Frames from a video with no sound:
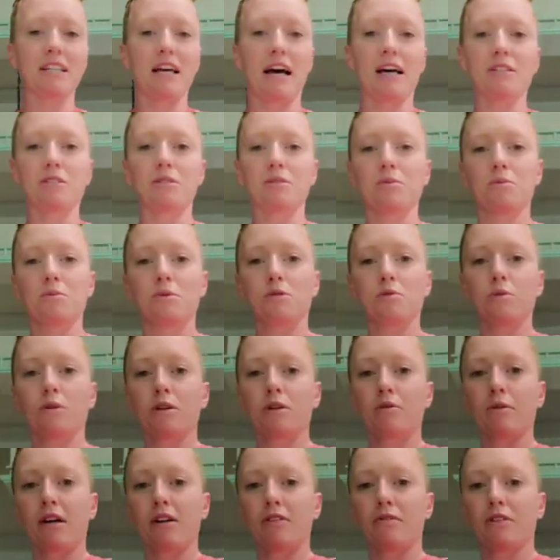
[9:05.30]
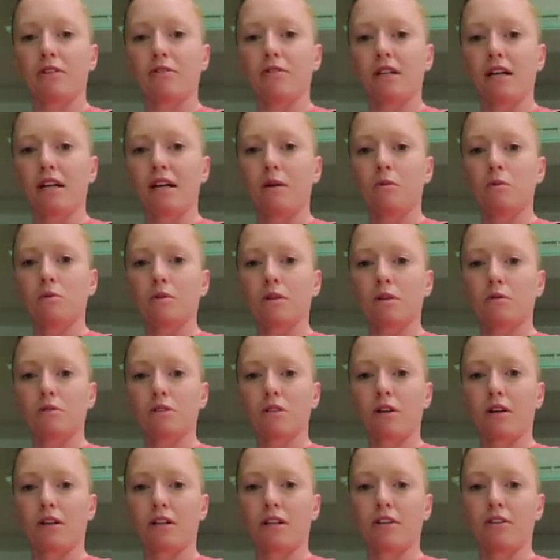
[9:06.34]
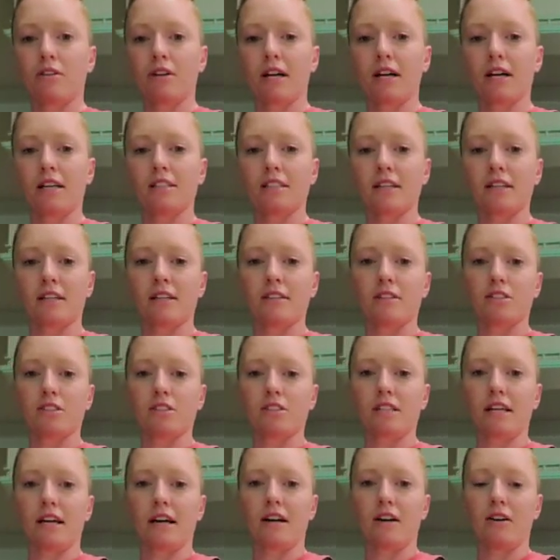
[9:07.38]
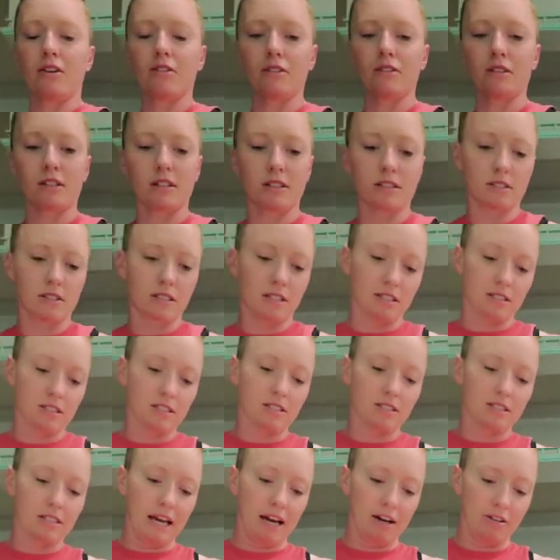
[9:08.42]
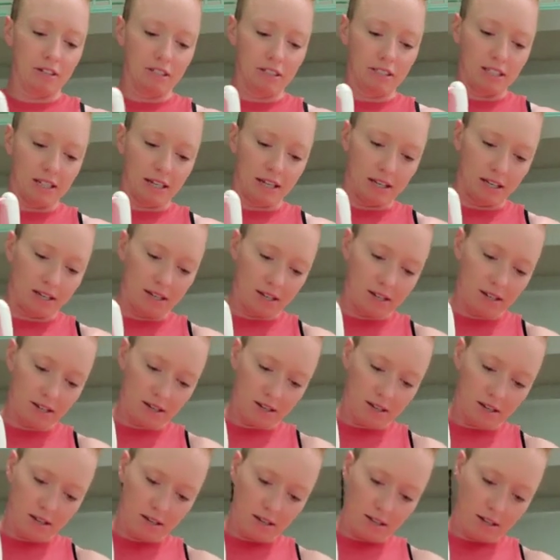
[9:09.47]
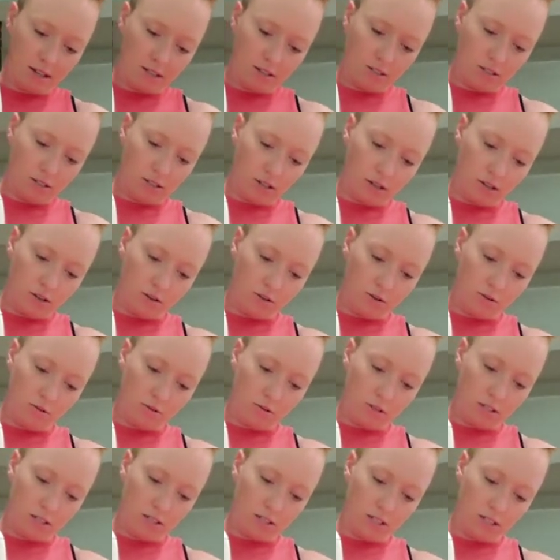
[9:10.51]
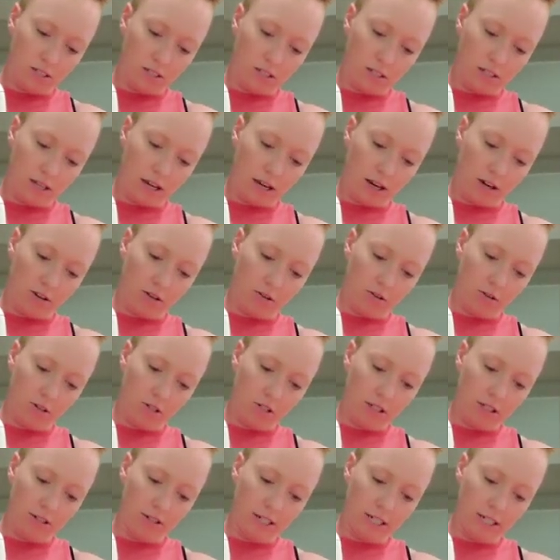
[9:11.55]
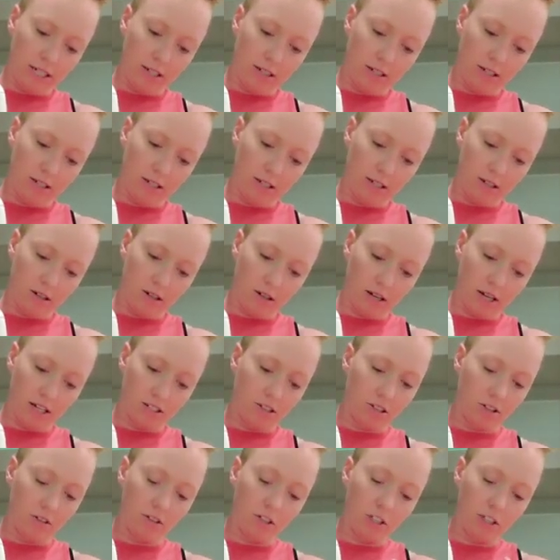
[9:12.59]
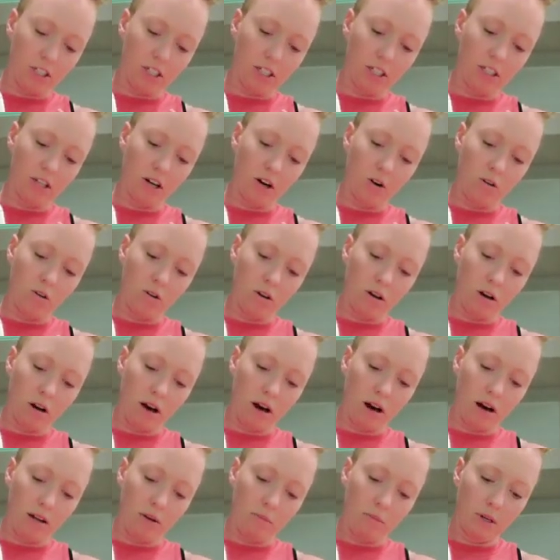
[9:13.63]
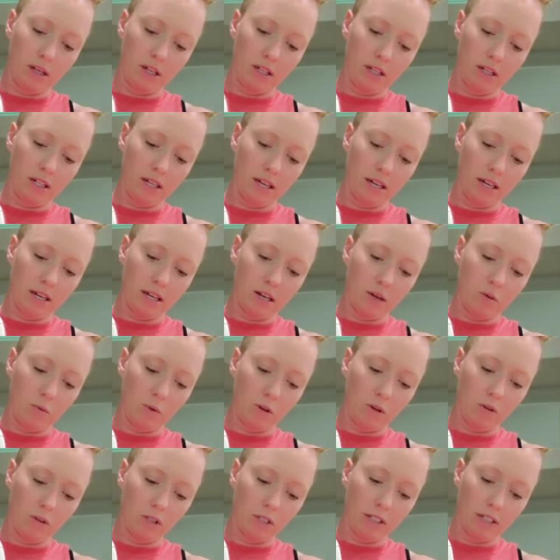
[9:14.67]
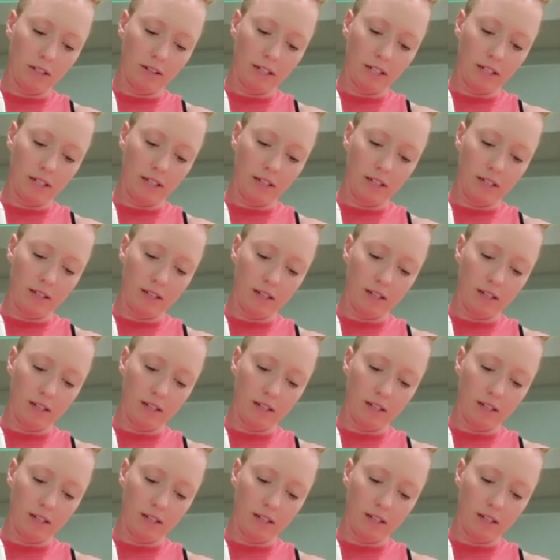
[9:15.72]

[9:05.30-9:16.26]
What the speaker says: I swung it around a few times while I was talking to you guys and just now, and it's counting 10. So let's see how you clear it. Okay, so you just hit the on button again. It will clear it.